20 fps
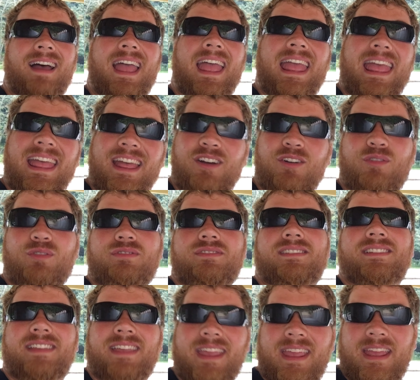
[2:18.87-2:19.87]
Hell
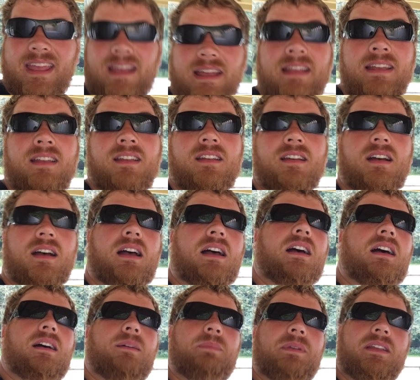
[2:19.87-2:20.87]
yeah,
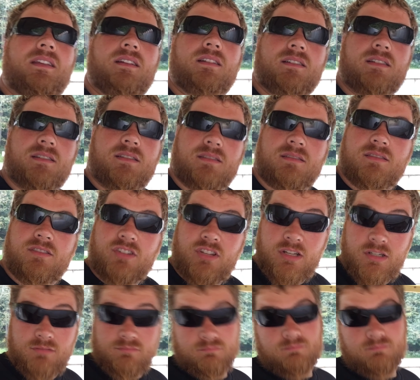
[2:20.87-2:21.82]
uh, because you know